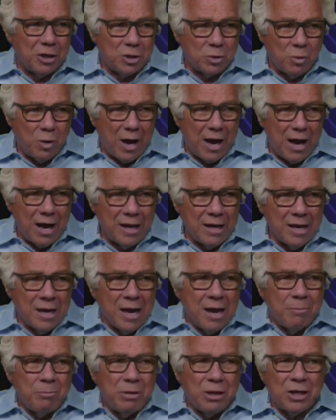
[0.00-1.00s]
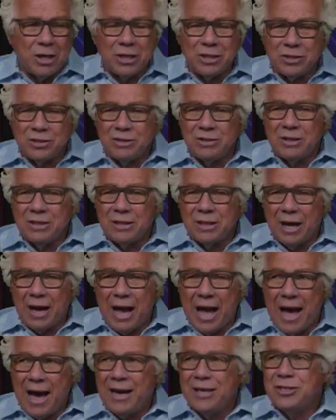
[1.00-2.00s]
Why? Because the
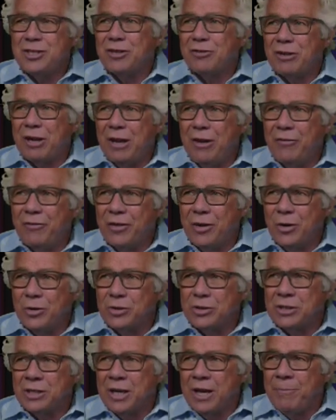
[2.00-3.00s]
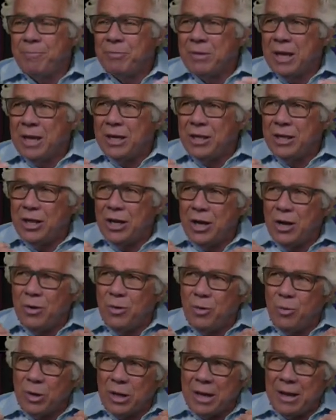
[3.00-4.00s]
highs are in, folks. You
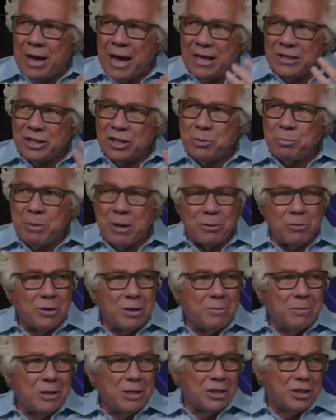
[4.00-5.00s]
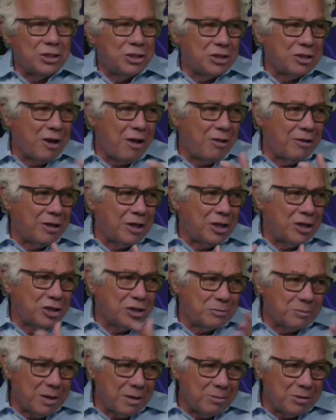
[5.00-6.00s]
know, we're gonna. I suspect we're gonna be in a
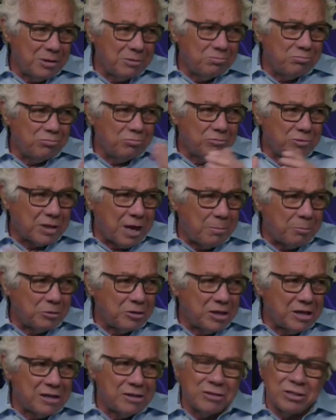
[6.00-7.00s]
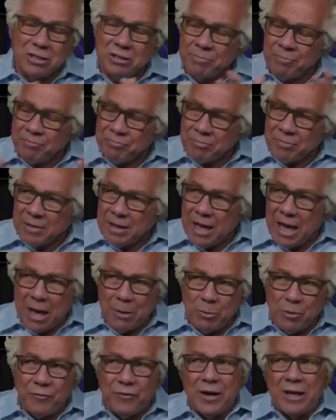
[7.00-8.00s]
consolidation, maybe a couple years,
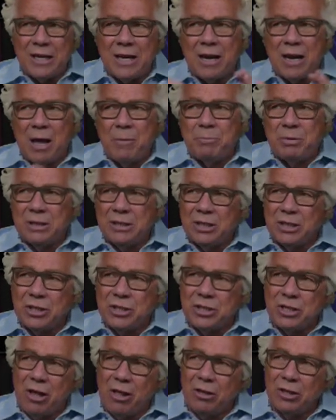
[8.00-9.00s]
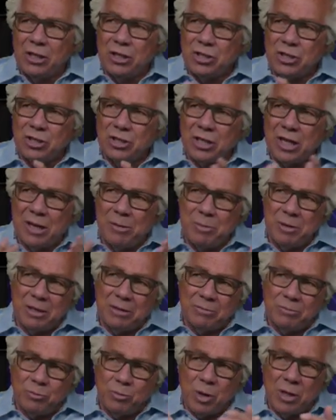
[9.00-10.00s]
and we'll find out how big the consolidation is going to be,
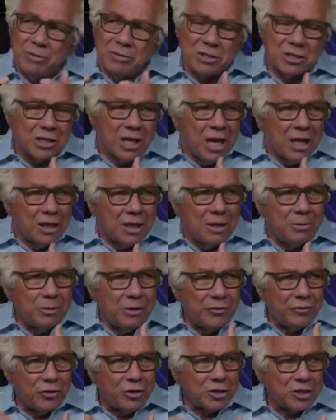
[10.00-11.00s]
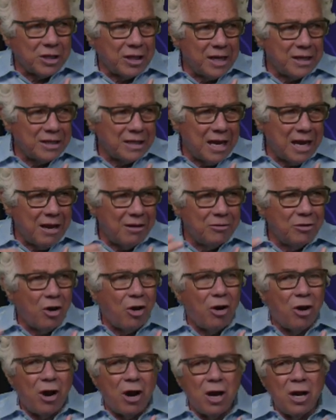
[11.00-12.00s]
whether it's going to be the first leg down
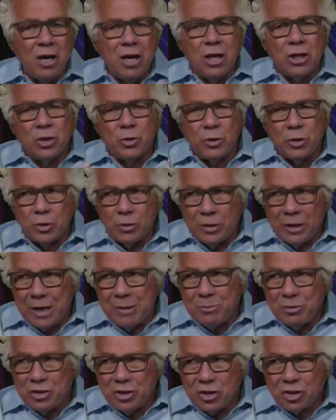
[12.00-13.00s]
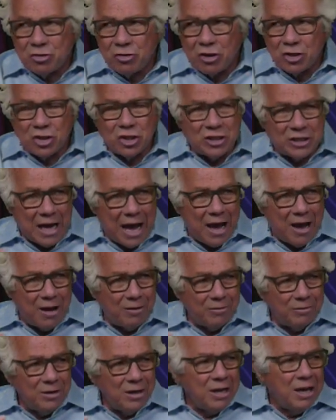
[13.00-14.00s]
or do we do an ABC structure
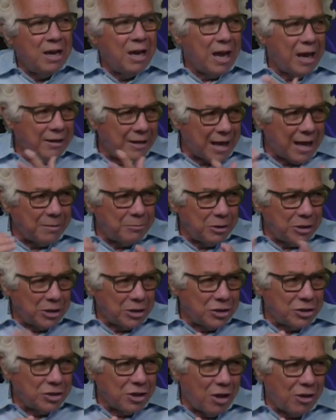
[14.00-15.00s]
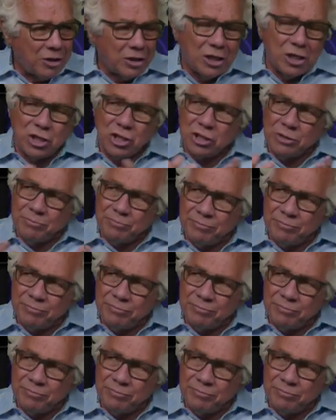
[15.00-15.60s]
down, and that'll be the consolidation.